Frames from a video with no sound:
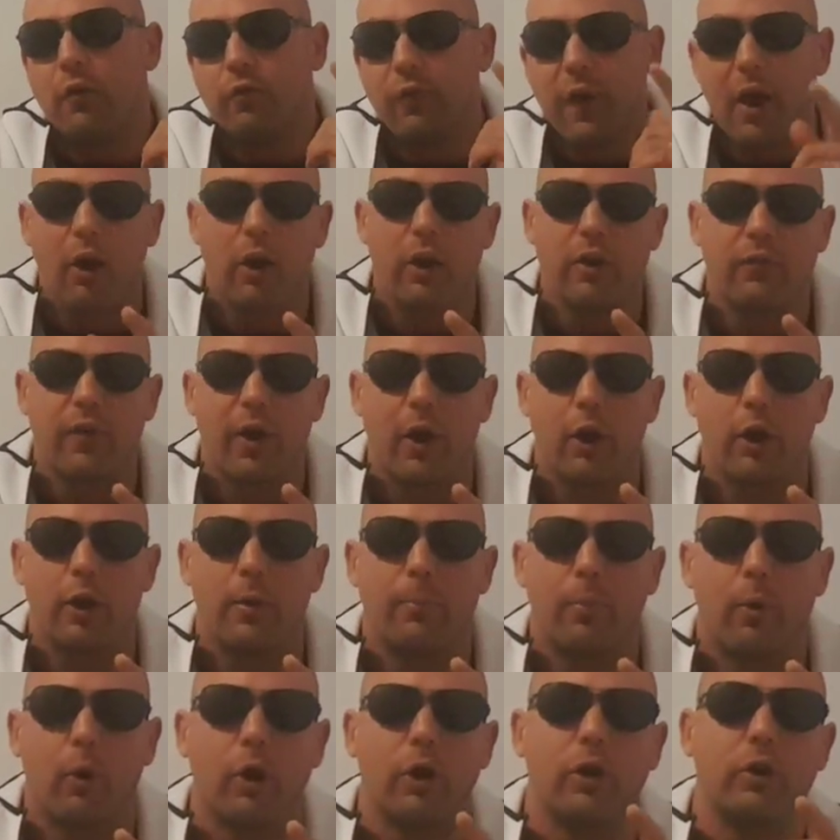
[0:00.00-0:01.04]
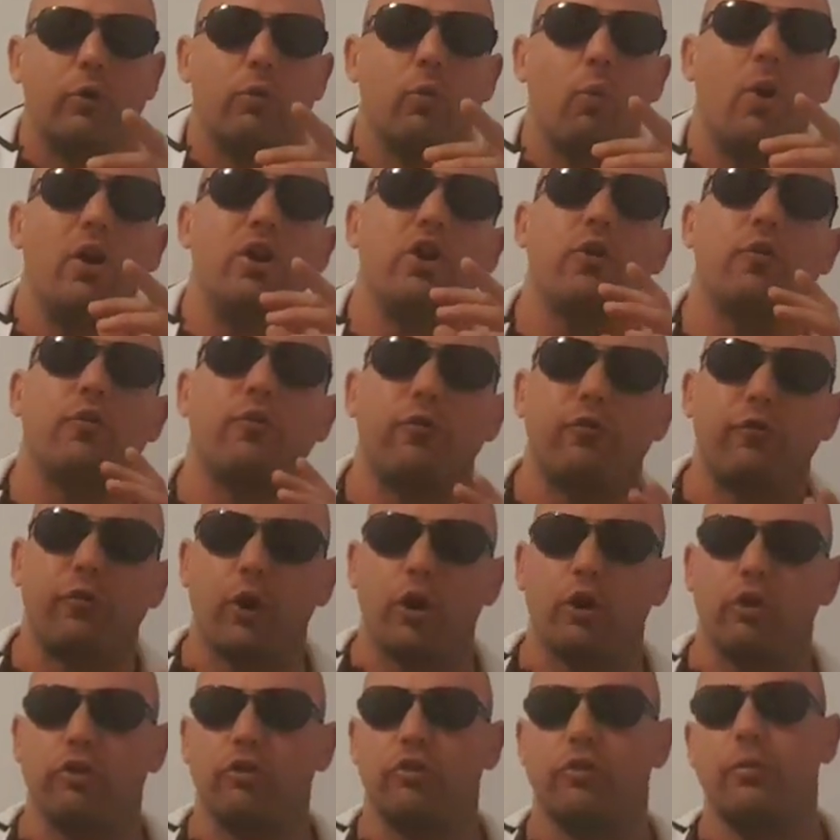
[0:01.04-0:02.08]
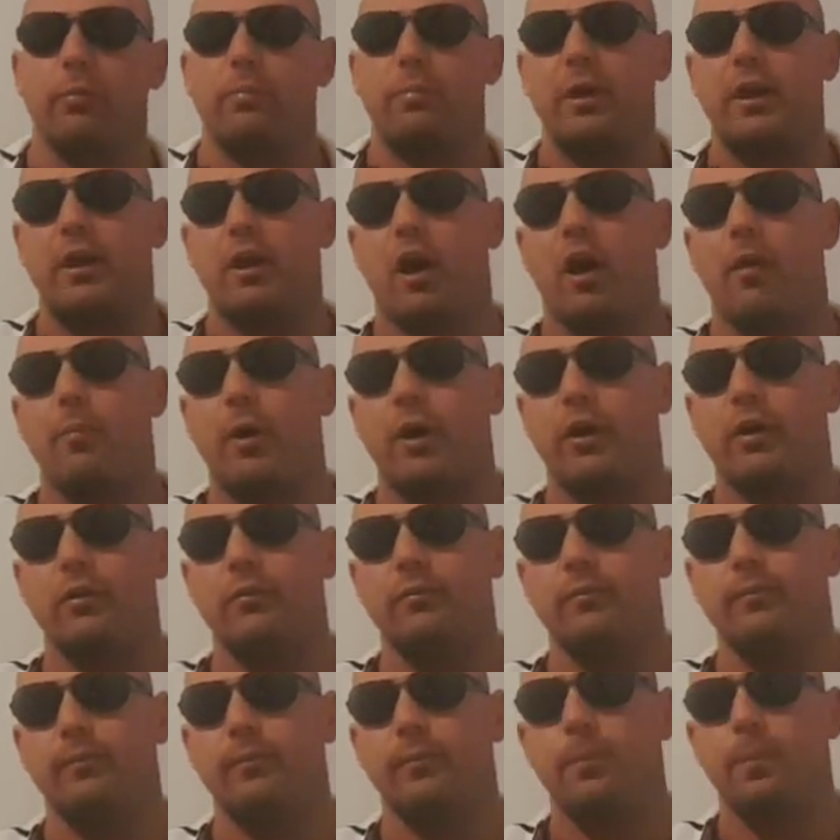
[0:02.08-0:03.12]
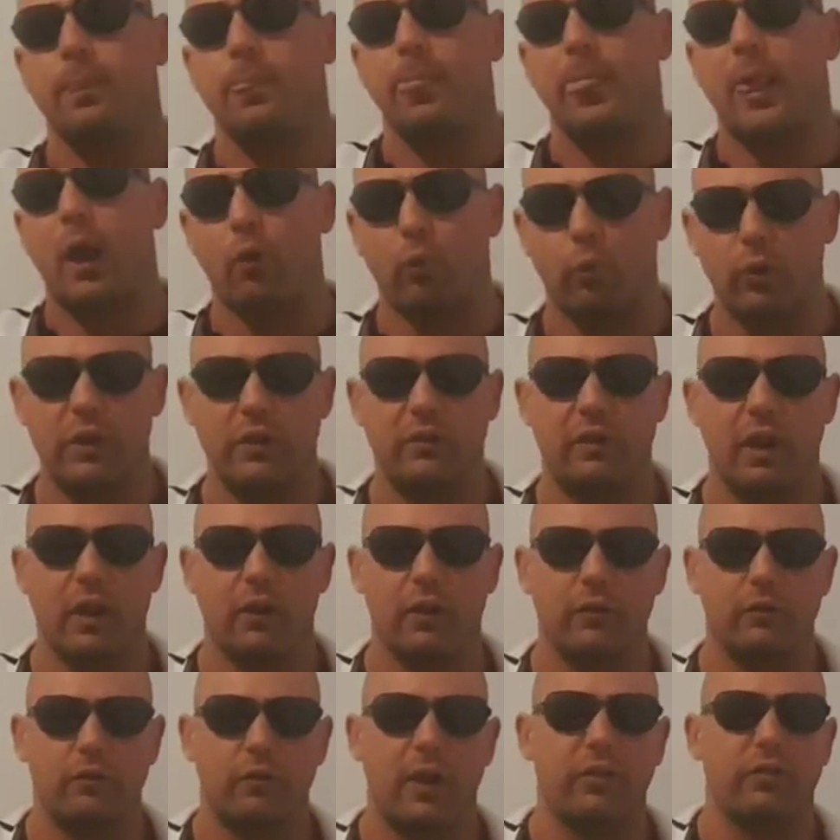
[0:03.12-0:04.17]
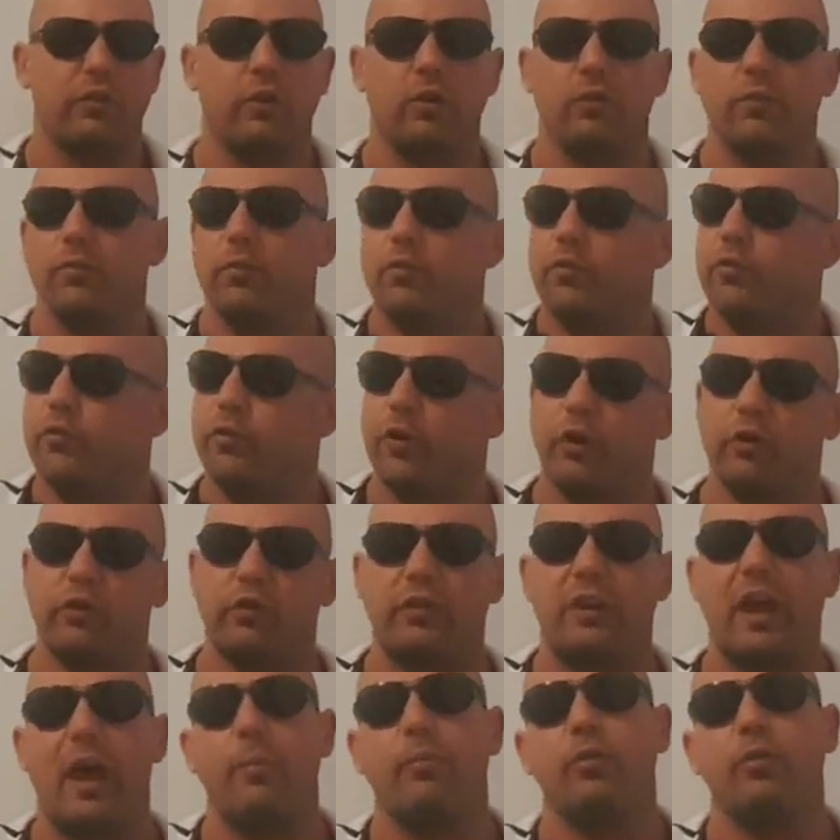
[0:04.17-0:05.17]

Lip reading: very, very important when you're first becoming a retail investor. First